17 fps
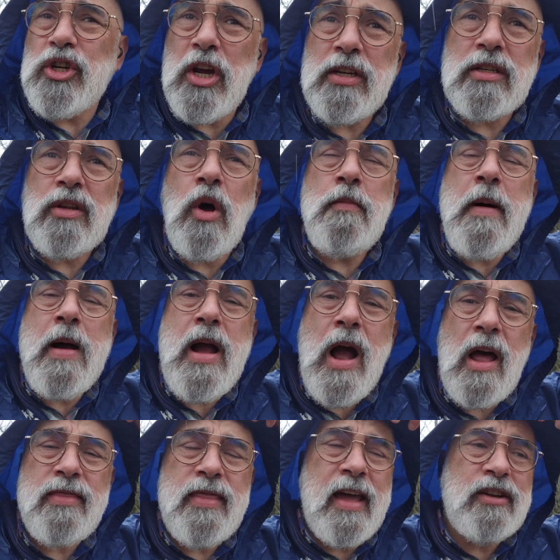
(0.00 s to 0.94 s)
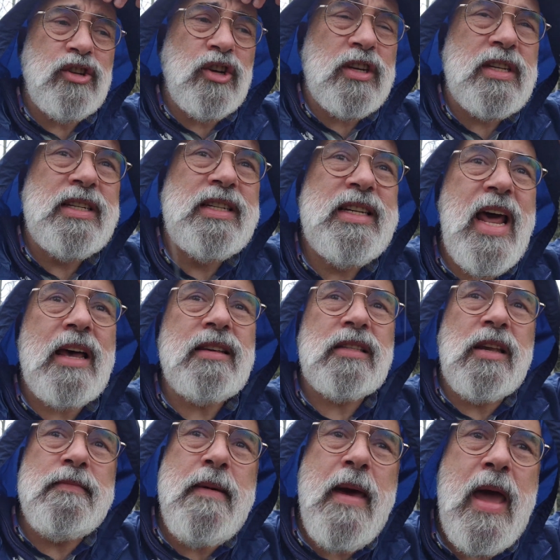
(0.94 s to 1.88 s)
just, oh my God, they just
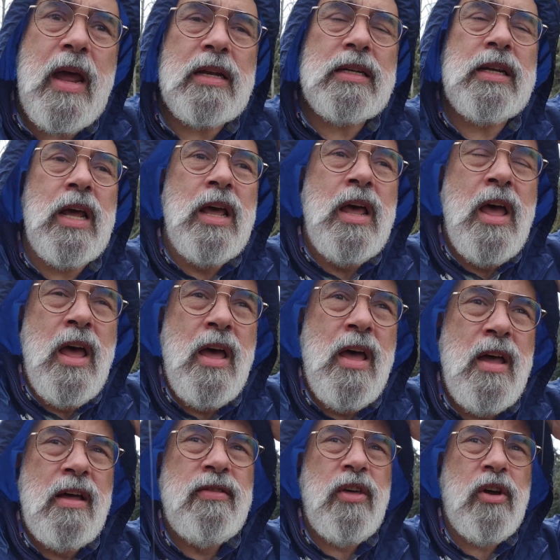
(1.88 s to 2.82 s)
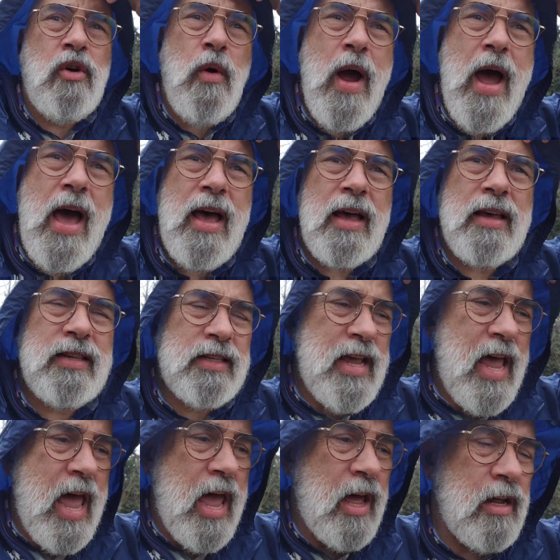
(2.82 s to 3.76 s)
decimate the
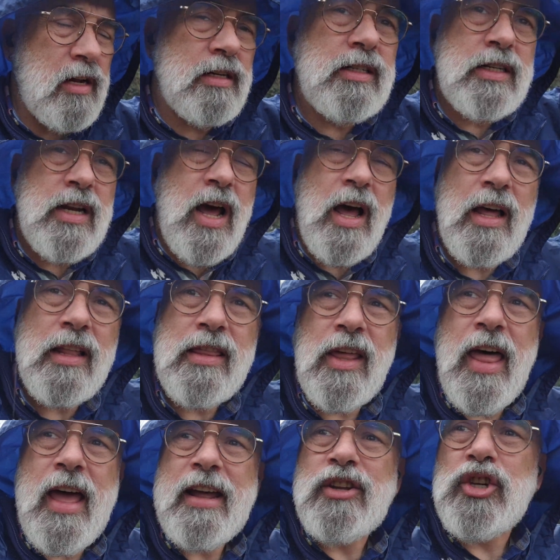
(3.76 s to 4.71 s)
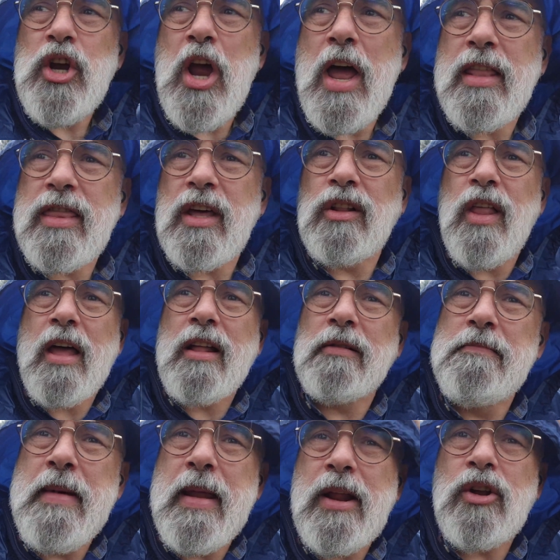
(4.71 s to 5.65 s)
grass. And uh, they're like they're like
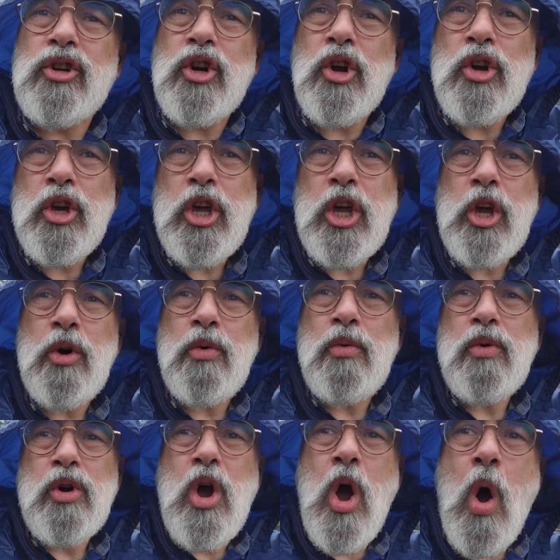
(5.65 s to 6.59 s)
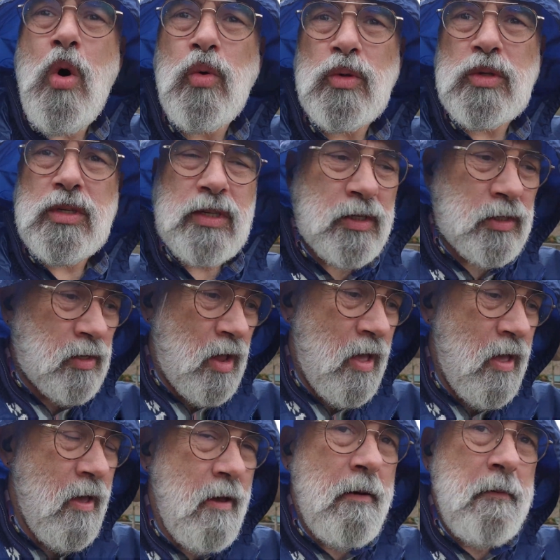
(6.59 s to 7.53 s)
miniature cute goats,
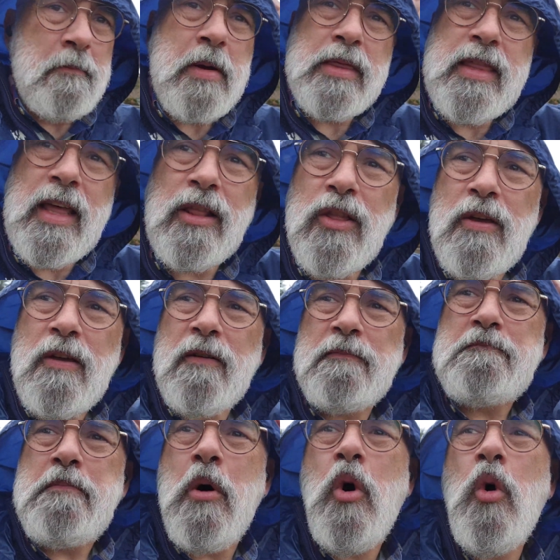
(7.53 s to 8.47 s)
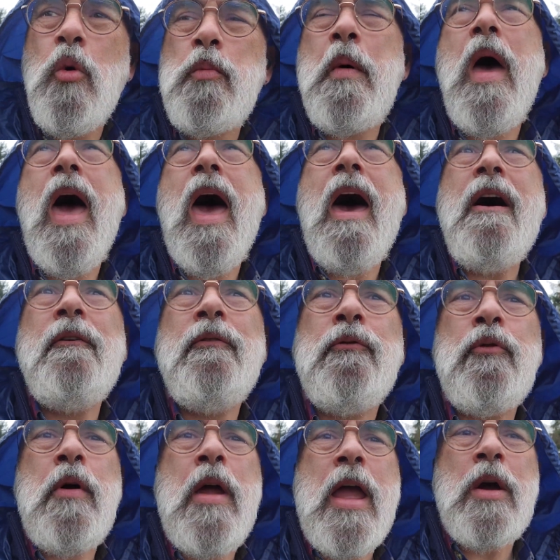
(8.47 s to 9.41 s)
but they leave poop
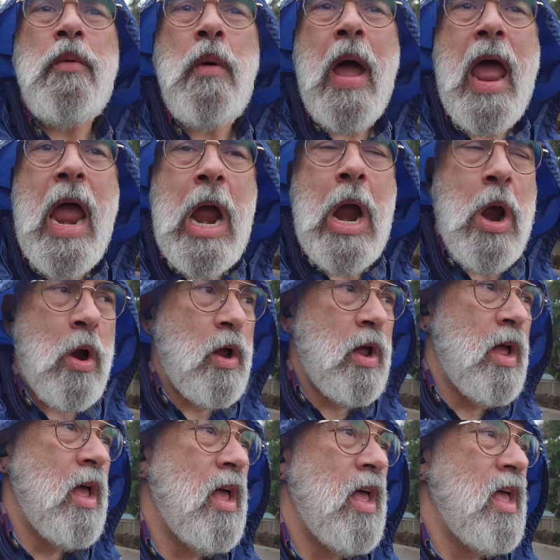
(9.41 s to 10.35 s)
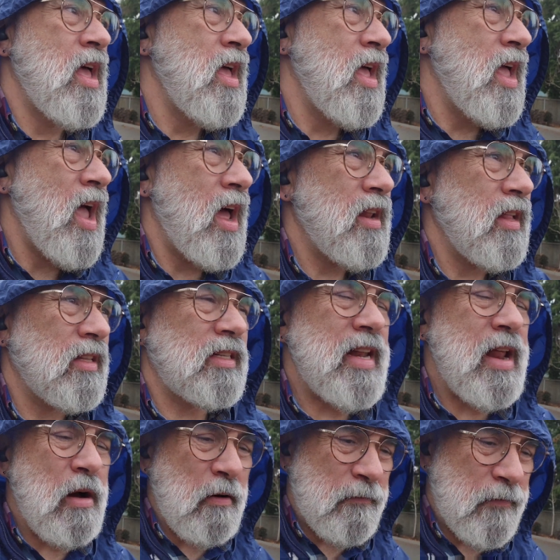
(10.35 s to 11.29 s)
everywhere. And
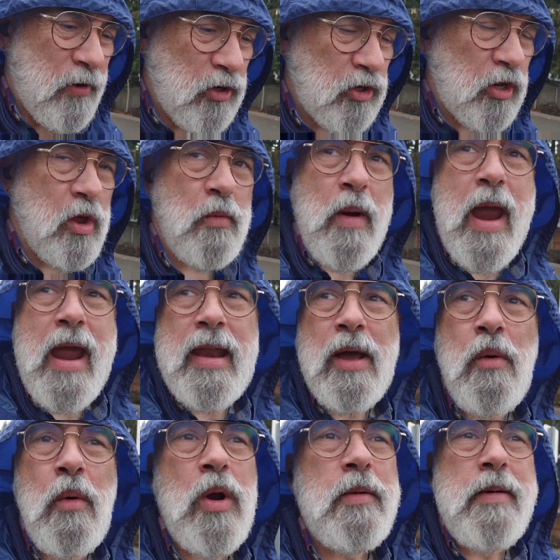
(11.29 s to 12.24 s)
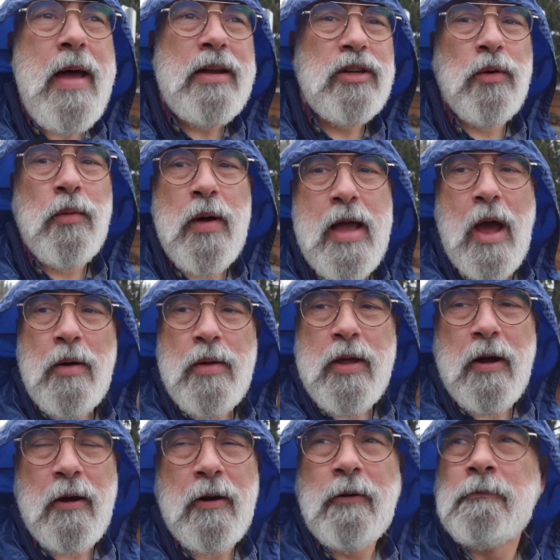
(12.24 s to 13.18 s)
it's now officially raining. What am I doing out
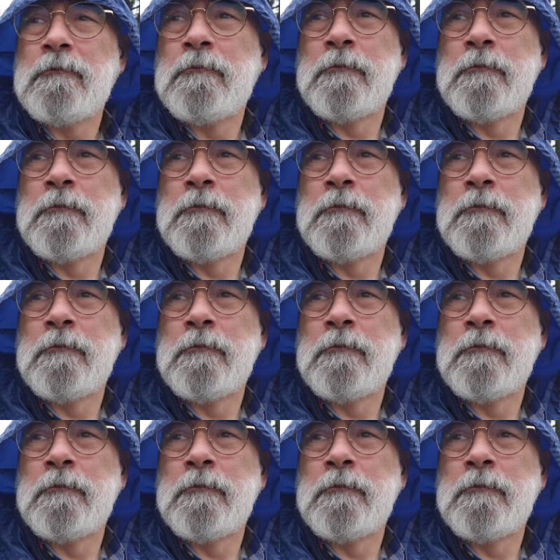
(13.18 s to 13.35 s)
here?